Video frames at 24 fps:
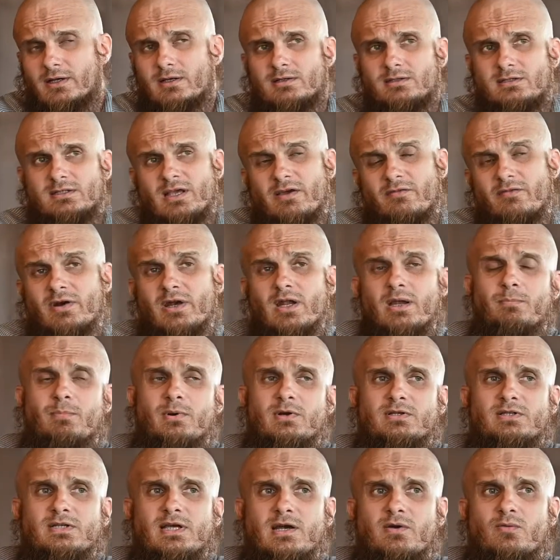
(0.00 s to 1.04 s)

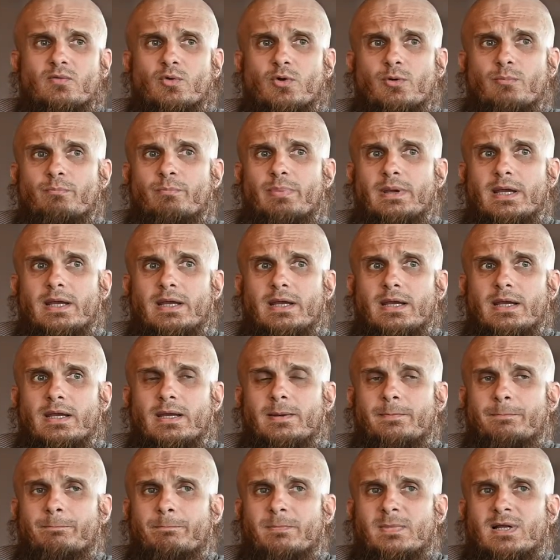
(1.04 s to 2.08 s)
70% would be
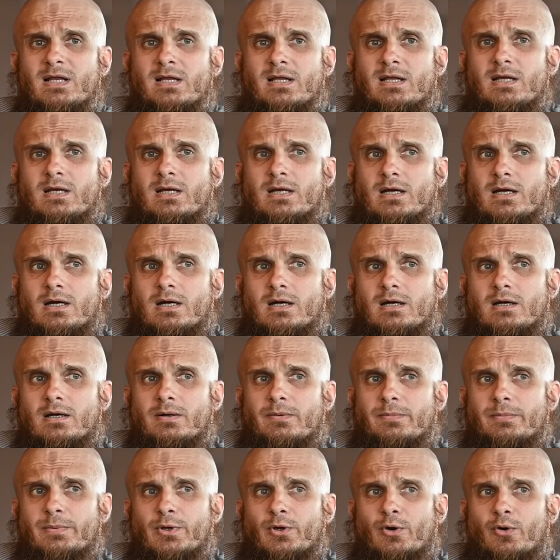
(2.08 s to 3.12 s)

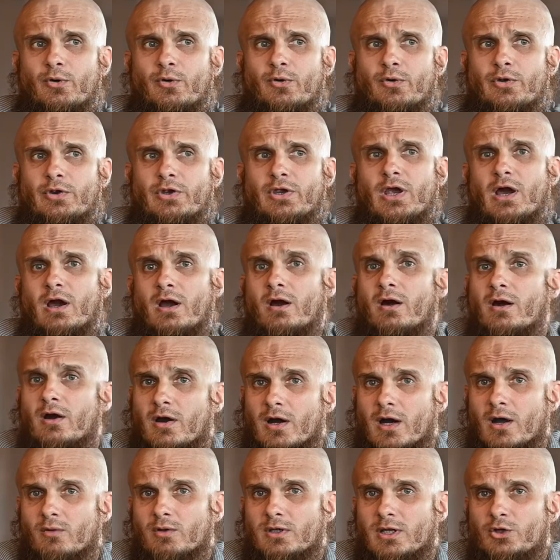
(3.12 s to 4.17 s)
your younger
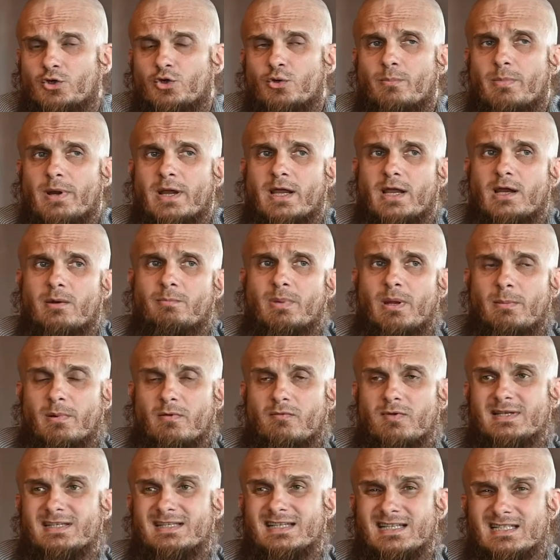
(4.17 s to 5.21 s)
crowd that you bring in, people
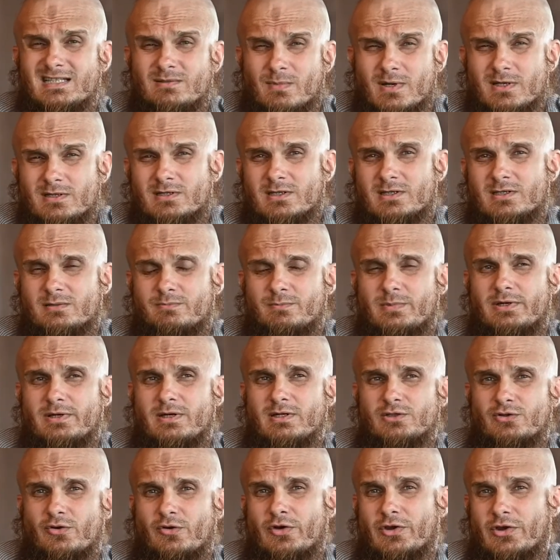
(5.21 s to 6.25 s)
with 6 months
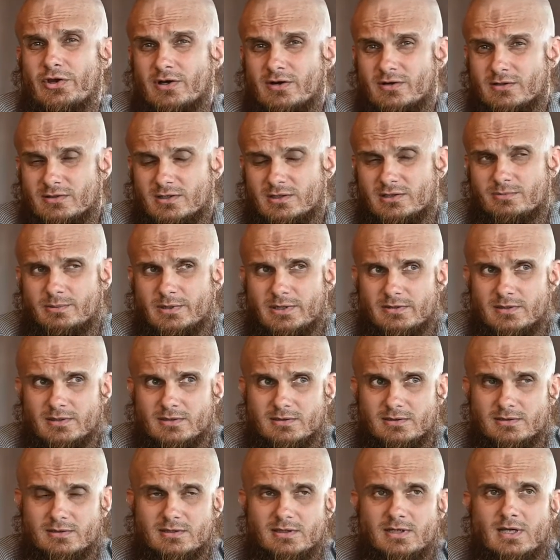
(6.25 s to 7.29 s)
experience or a year's
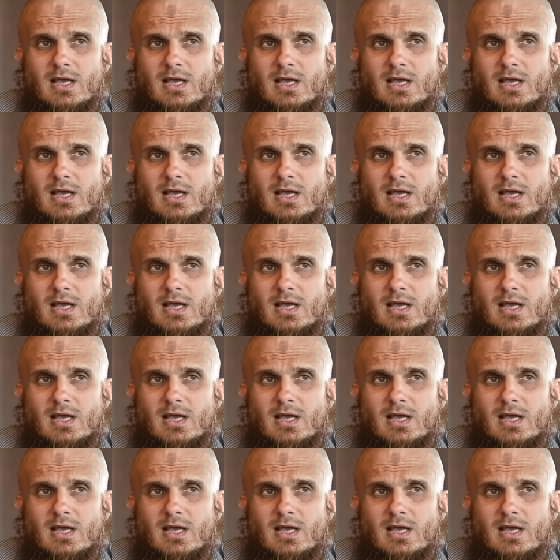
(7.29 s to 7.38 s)
experience,